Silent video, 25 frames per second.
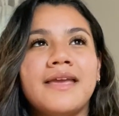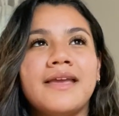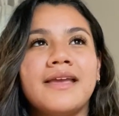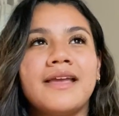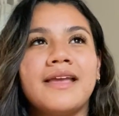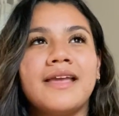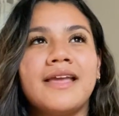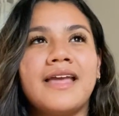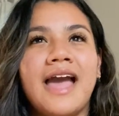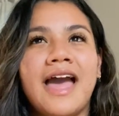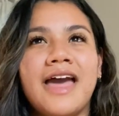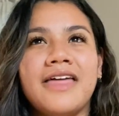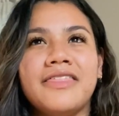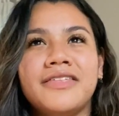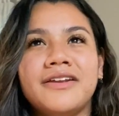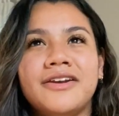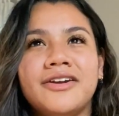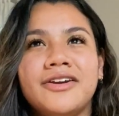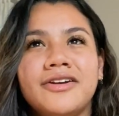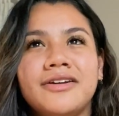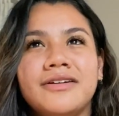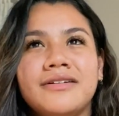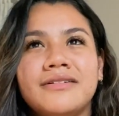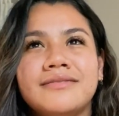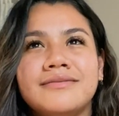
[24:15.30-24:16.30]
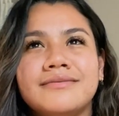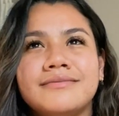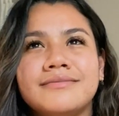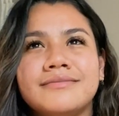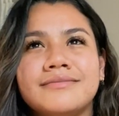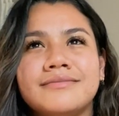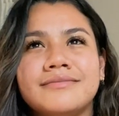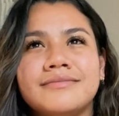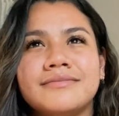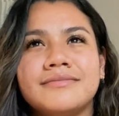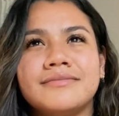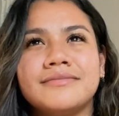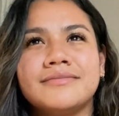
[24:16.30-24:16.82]
Catheter?
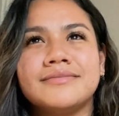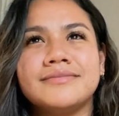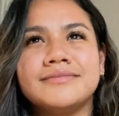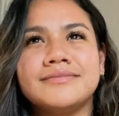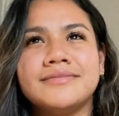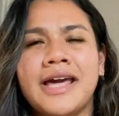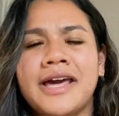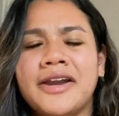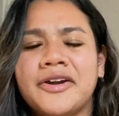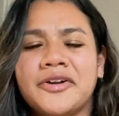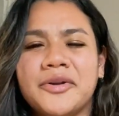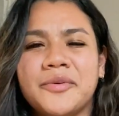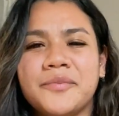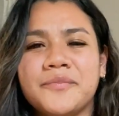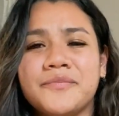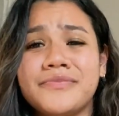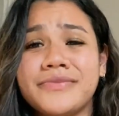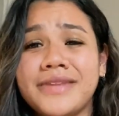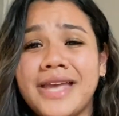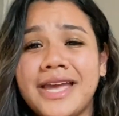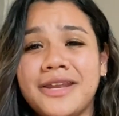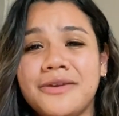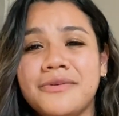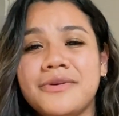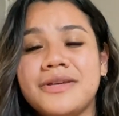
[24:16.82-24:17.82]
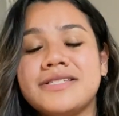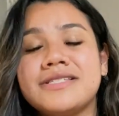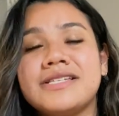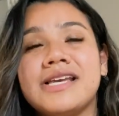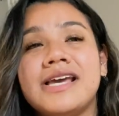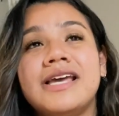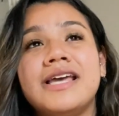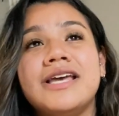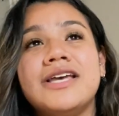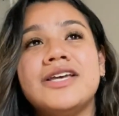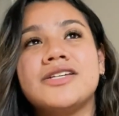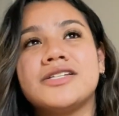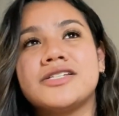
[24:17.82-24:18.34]
I don't know. Anyways,
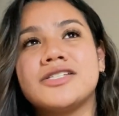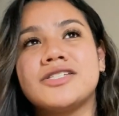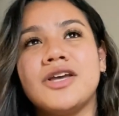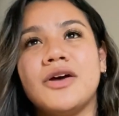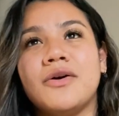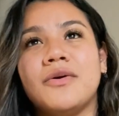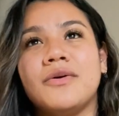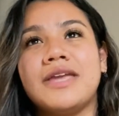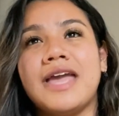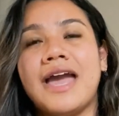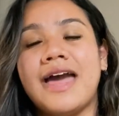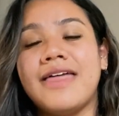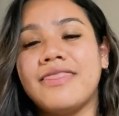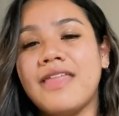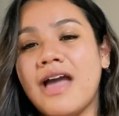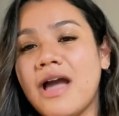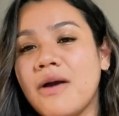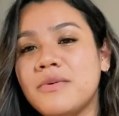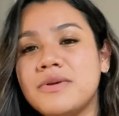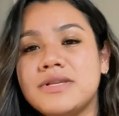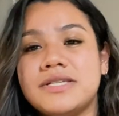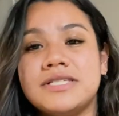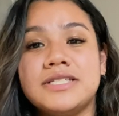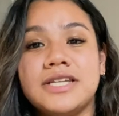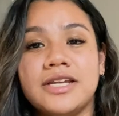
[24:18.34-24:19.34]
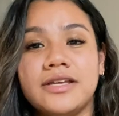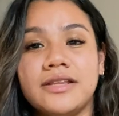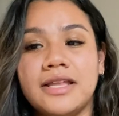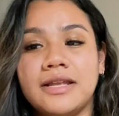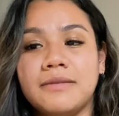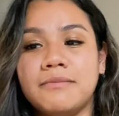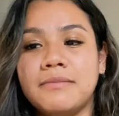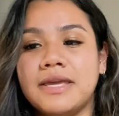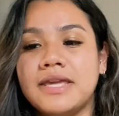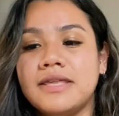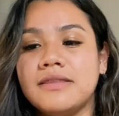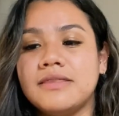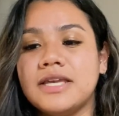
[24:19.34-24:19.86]
so yeah, that was still in
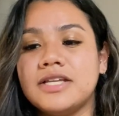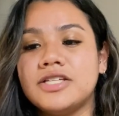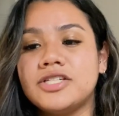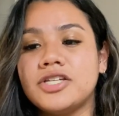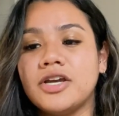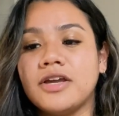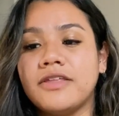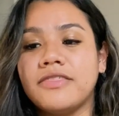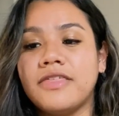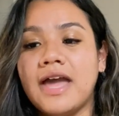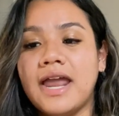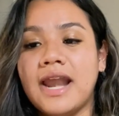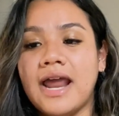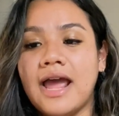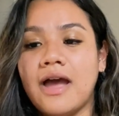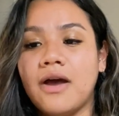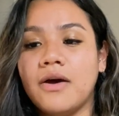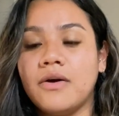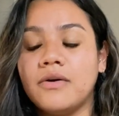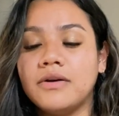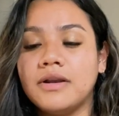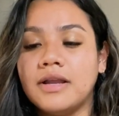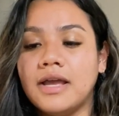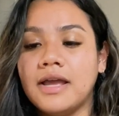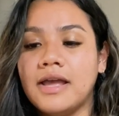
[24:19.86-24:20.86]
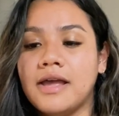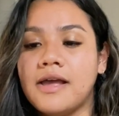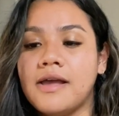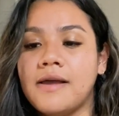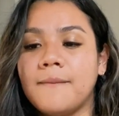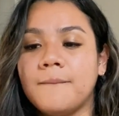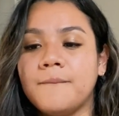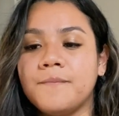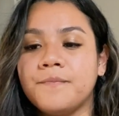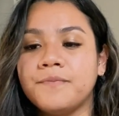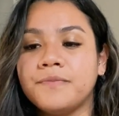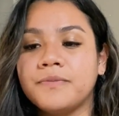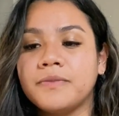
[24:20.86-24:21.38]
me. They took that out,
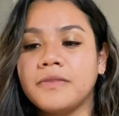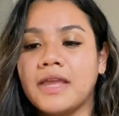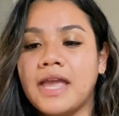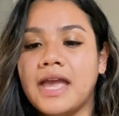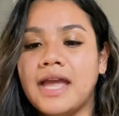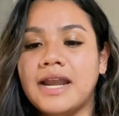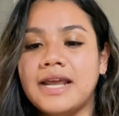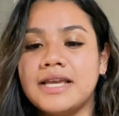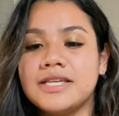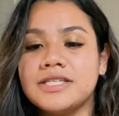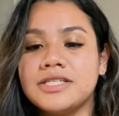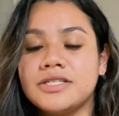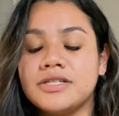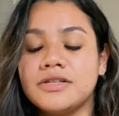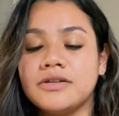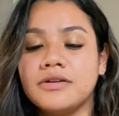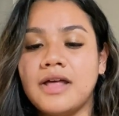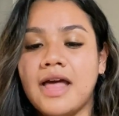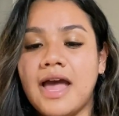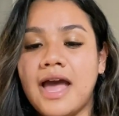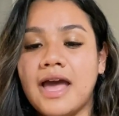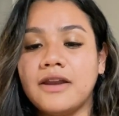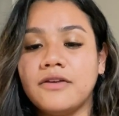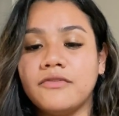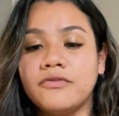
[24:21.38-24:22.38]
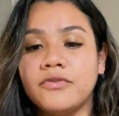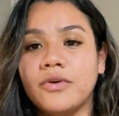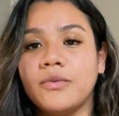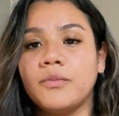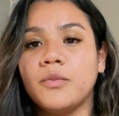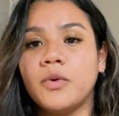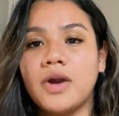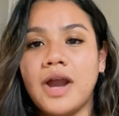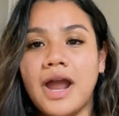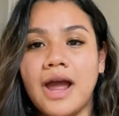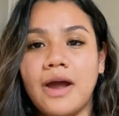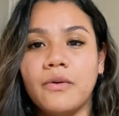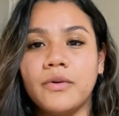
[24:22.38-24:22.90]
and I still had a few
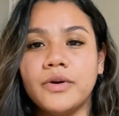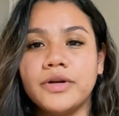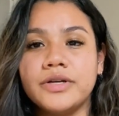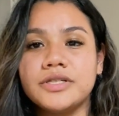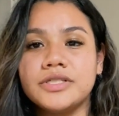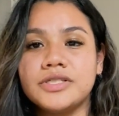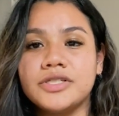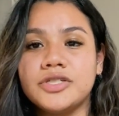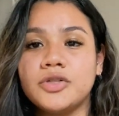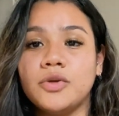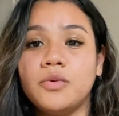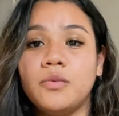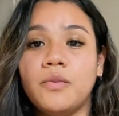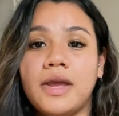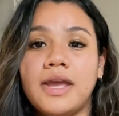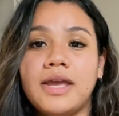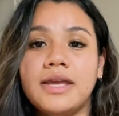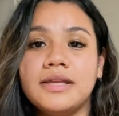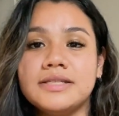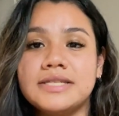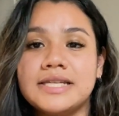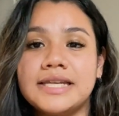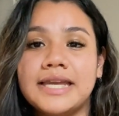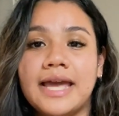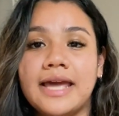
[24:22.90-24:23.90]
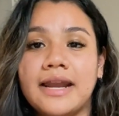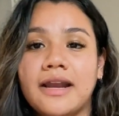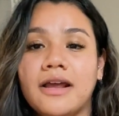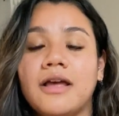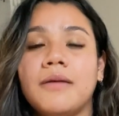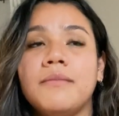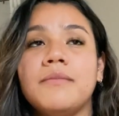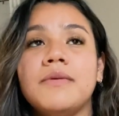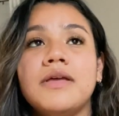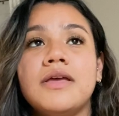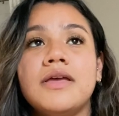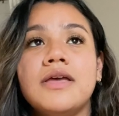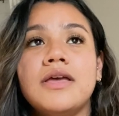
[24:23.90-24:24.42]
more hours to wait to get
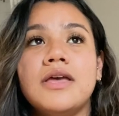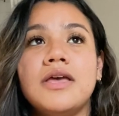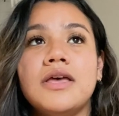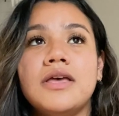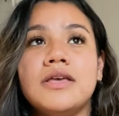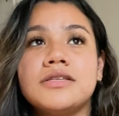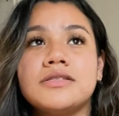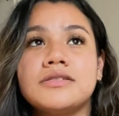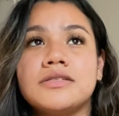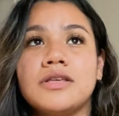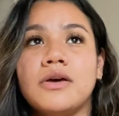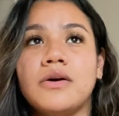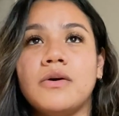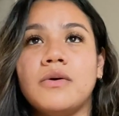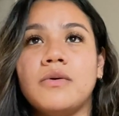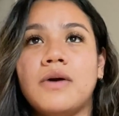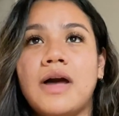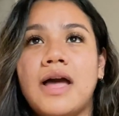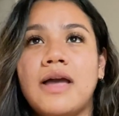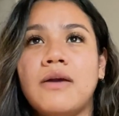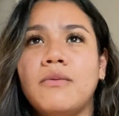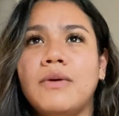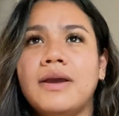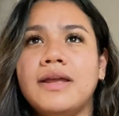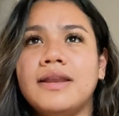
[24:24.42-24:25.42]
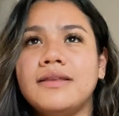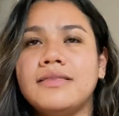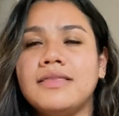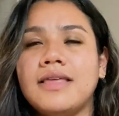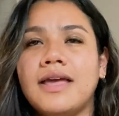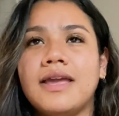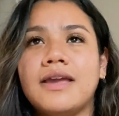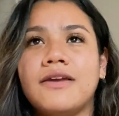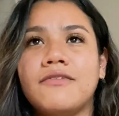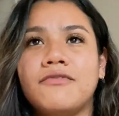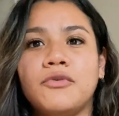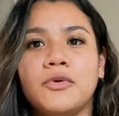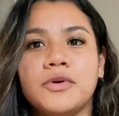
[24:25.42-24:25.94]
up. So I waited
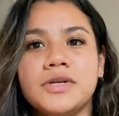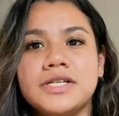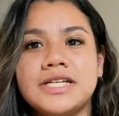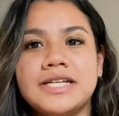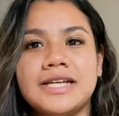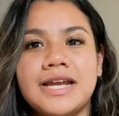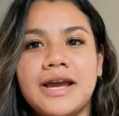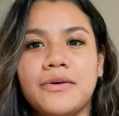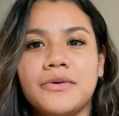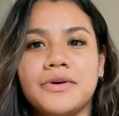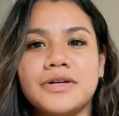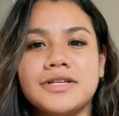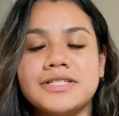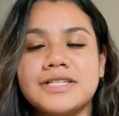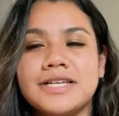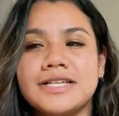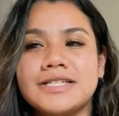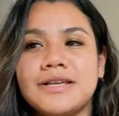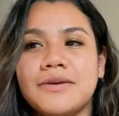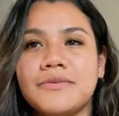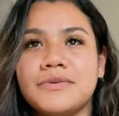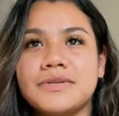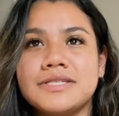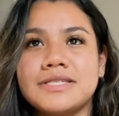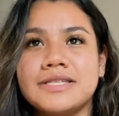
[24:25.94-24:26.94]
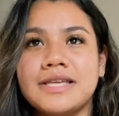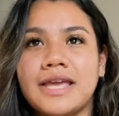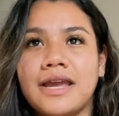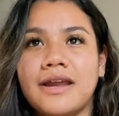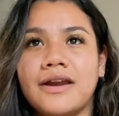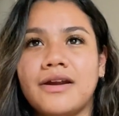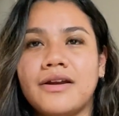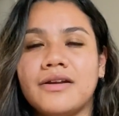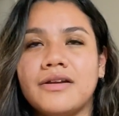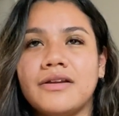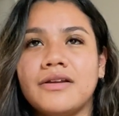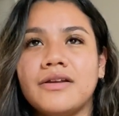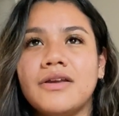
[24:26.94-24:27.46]
like 14 hours because I was
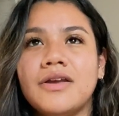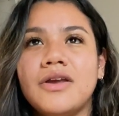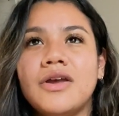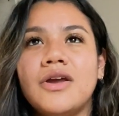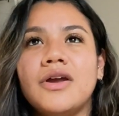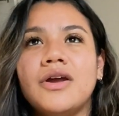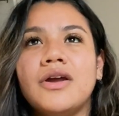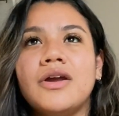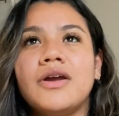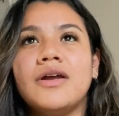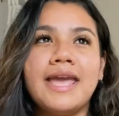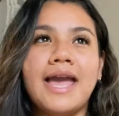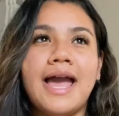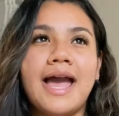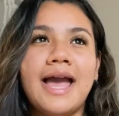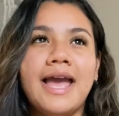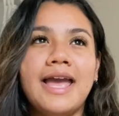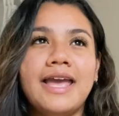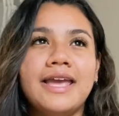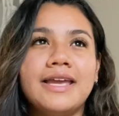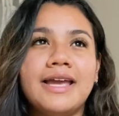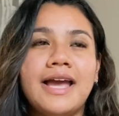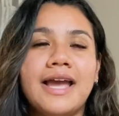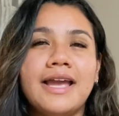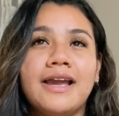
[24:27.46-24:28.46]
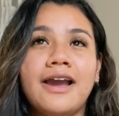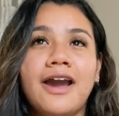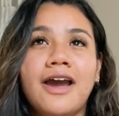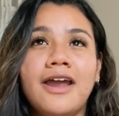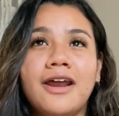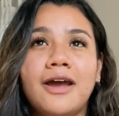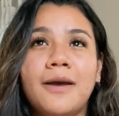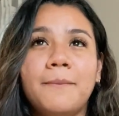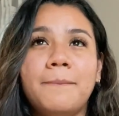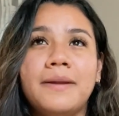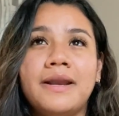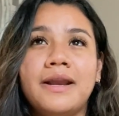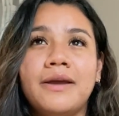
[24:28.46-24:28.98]
scared. I got
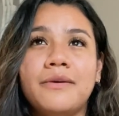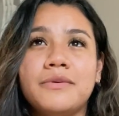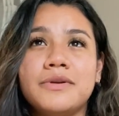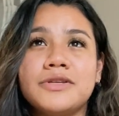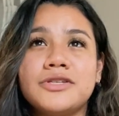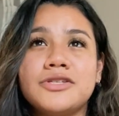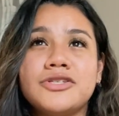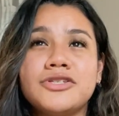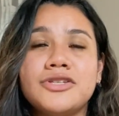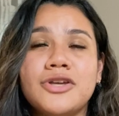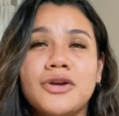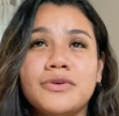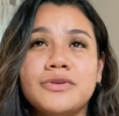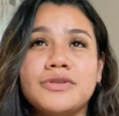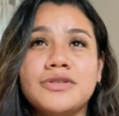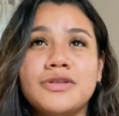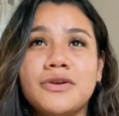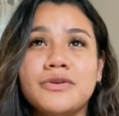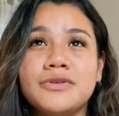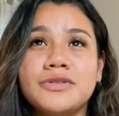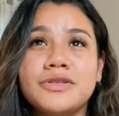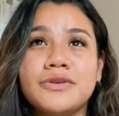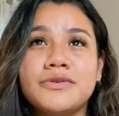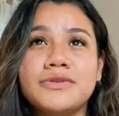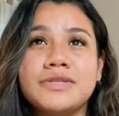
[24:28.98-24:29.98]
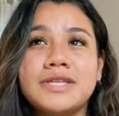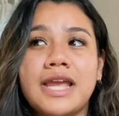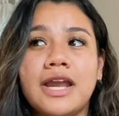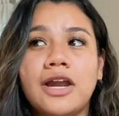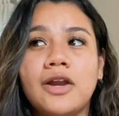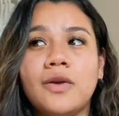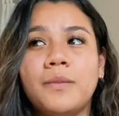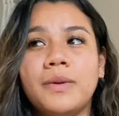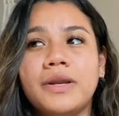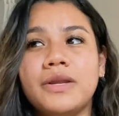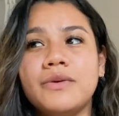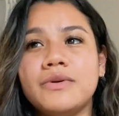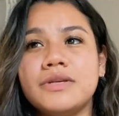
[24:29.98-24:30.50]
up, and I was so scared, but